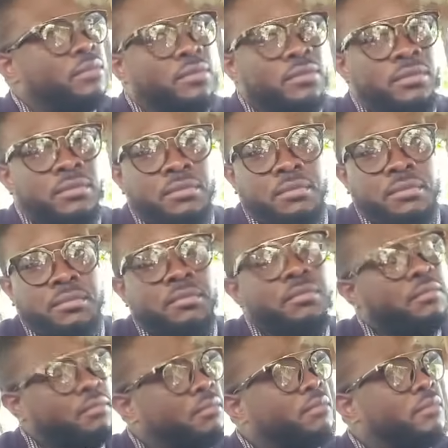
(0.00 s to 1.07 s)

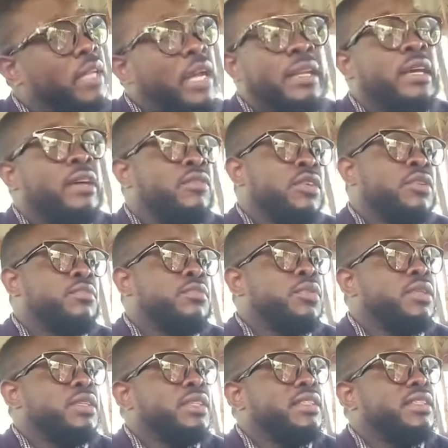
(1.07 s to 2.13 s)
Mm-hmm. And that's very
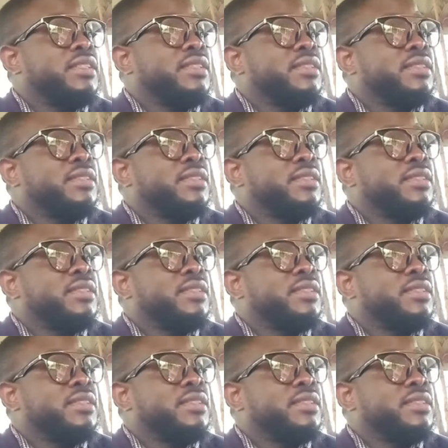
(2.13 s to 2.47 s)
important, you know?